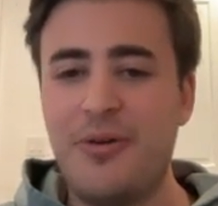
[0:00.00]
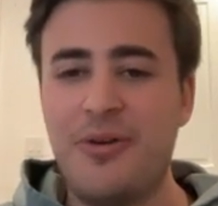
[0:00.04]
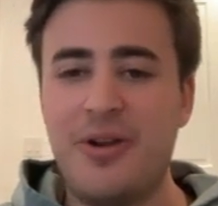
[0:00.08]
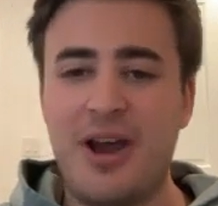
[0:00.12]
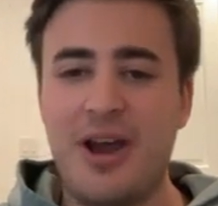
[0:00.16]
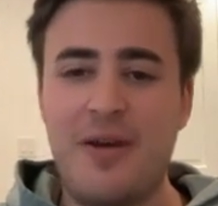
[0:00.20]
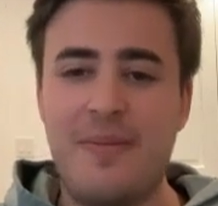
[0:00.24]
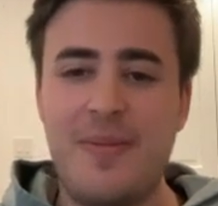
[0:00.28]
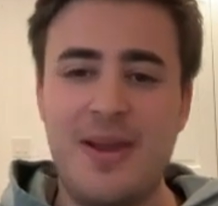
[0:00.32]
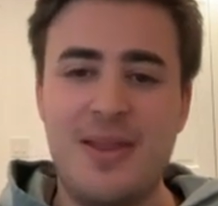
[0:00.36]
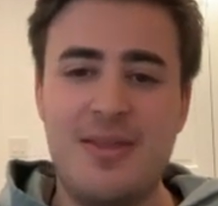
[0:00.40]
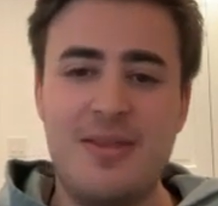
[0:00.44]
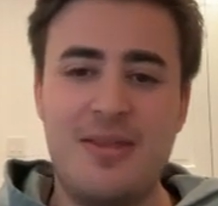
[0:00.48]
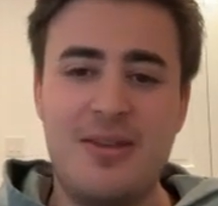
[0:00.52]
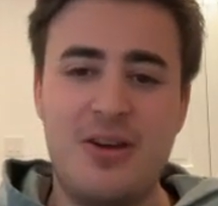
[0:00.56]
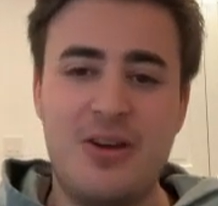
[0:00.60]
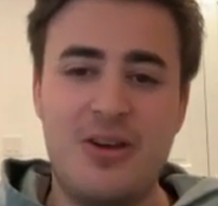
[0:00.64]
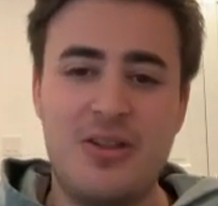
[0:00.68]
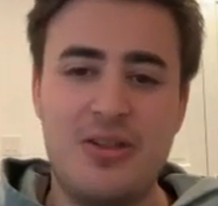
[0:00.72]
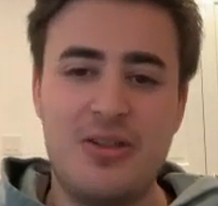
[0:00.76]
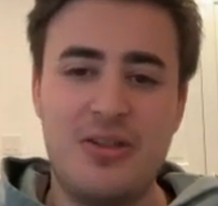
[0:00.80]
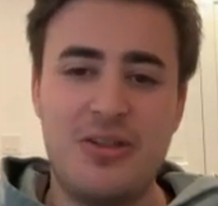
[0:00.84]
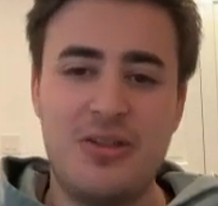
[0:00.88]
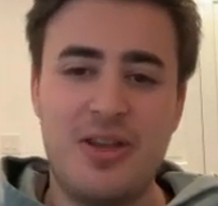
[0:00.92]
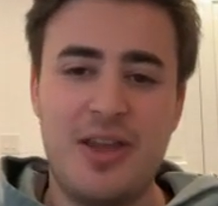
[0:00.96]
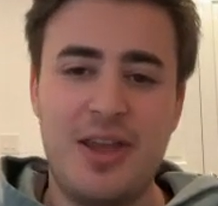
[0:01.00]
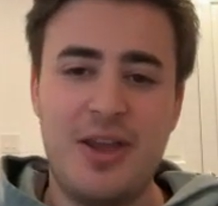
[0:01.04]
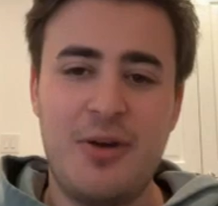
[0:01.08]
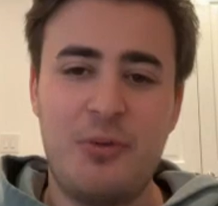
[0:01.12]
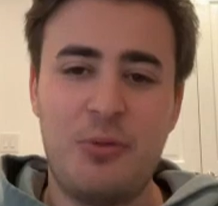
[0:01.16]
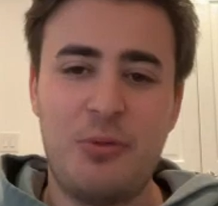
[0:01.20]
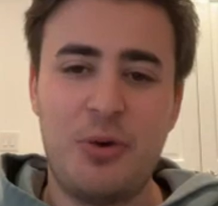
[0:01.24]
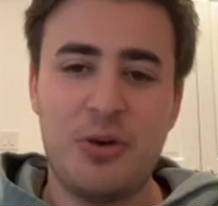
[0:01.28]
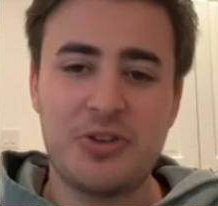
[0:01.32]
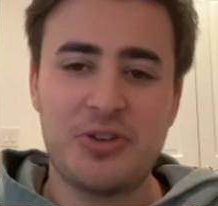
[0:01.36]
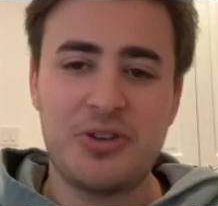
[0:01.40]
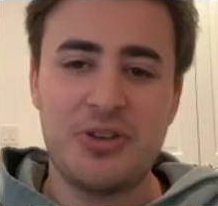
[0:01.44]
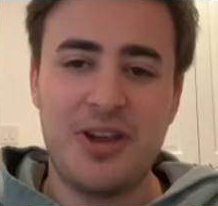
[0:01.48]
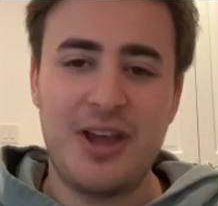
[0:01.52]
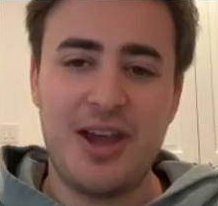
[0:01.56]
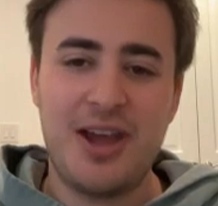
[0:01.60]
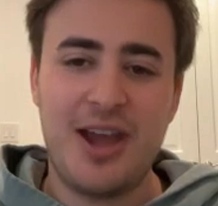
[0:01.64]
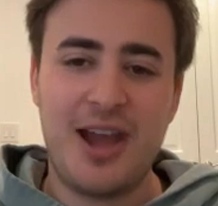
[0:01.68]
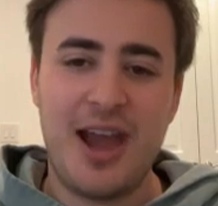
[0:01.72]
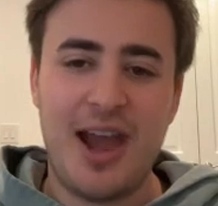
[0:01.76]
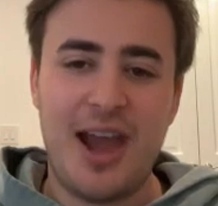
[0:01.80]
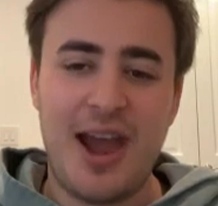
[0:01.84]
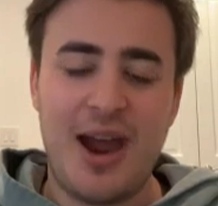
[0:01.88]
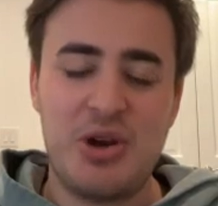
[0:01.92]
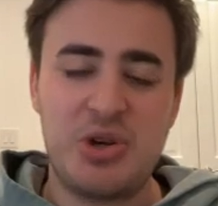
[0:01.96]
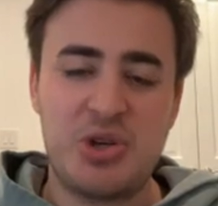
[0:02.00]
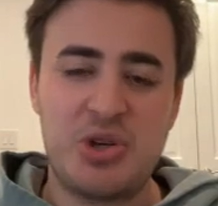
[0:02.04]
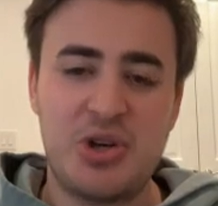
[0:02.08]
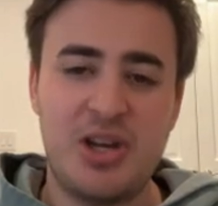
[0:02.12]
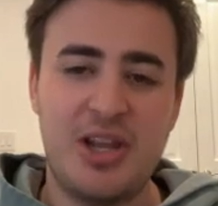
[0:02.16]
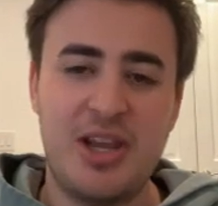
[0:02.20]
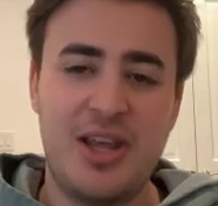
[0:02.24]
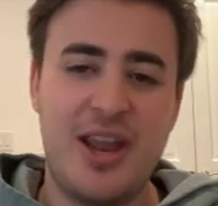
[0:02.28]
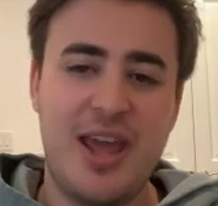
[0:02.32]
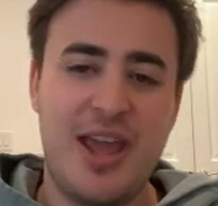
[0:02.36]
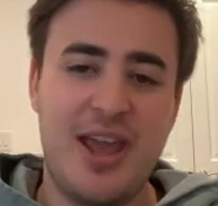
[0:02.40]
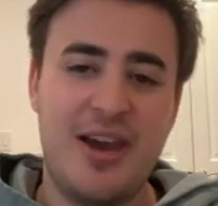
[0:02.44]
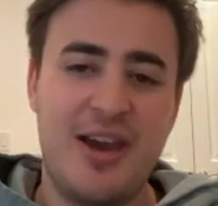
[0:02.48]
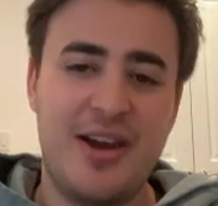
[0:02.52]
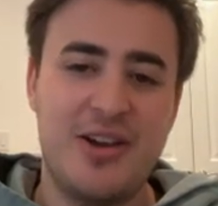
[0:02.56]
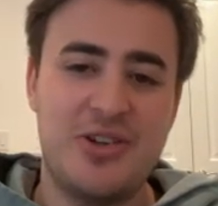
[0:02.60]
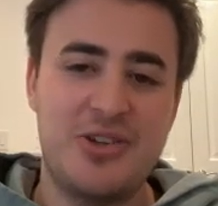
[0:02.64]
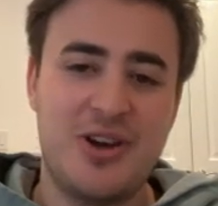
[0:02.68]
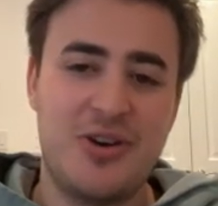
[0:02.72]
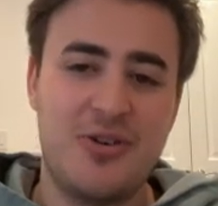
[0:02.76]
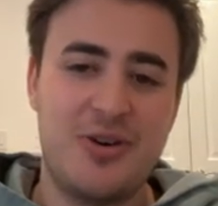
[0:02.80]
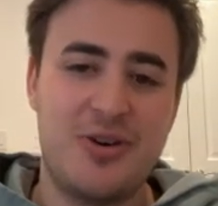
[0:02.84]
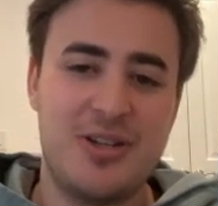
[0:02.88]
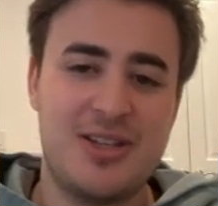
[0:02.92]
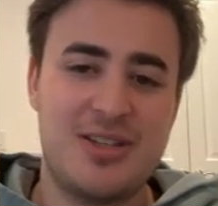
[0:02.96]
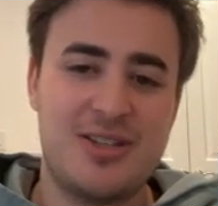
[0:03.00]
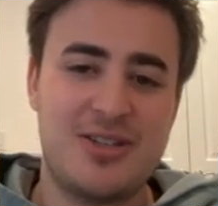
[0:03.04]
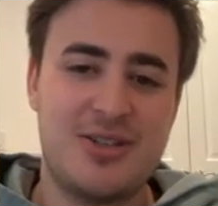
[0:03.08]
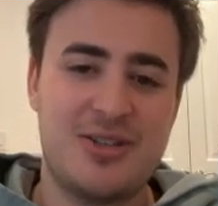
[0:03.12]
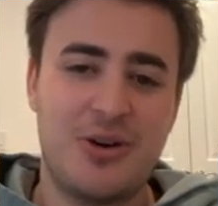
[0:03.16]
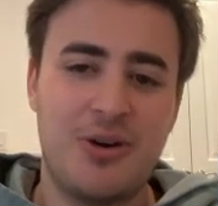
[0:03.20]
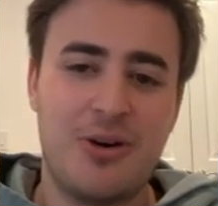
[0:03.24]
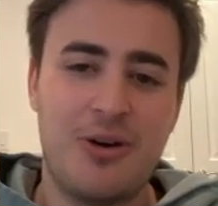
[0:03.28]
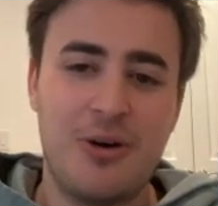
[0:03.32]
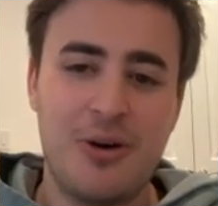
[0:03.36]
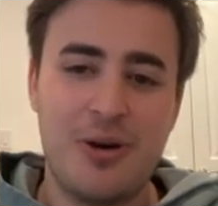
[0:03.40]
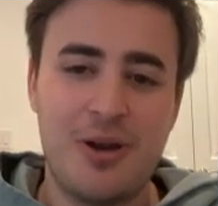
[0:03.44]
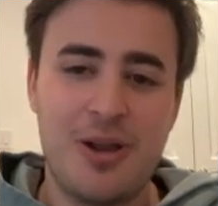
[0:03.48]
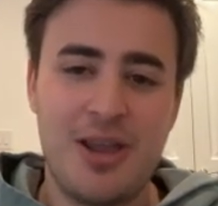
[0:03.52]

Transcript: I mean, it wasn't actually an AI generated song.